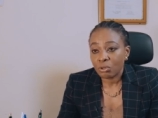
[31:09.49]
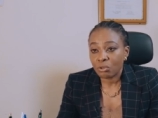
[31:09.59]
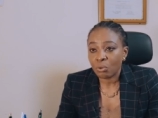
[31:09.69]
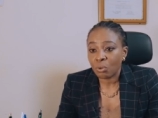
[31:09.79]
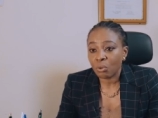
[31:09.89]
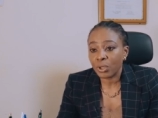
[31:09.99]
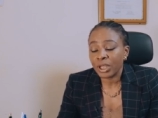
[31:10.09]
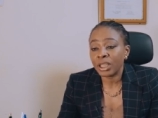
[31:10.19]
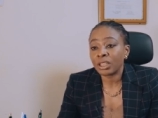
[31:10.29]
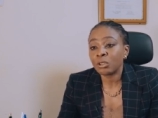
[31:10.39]
So
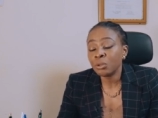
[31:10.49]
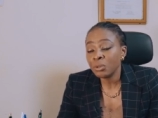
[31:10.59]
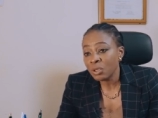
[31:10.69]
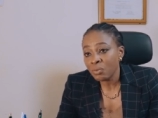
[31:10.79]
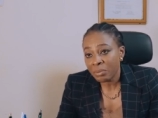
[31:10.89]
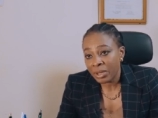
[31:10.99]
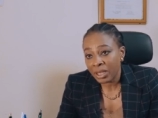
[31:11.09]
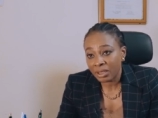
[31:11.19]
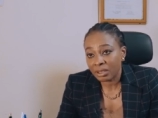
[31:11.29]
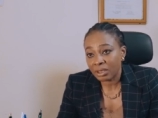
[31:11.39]
in including
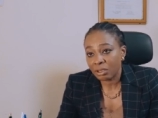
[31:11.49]
women,